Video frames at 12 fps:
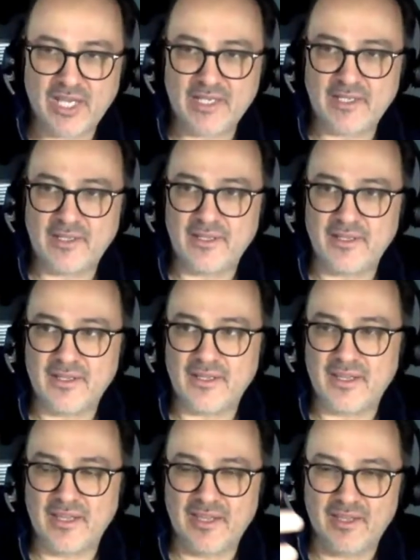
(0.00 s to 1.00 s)
and
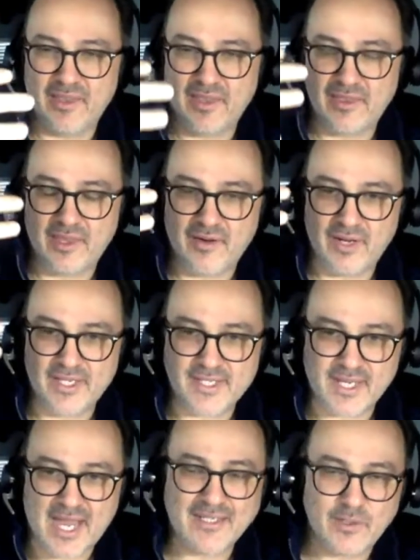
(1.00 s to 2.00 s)
there is
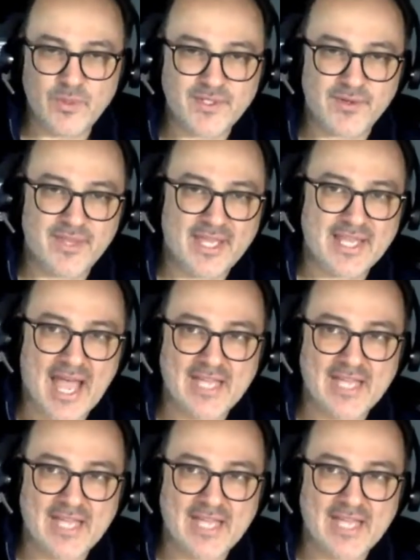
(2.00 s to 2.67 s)
a guided wizard that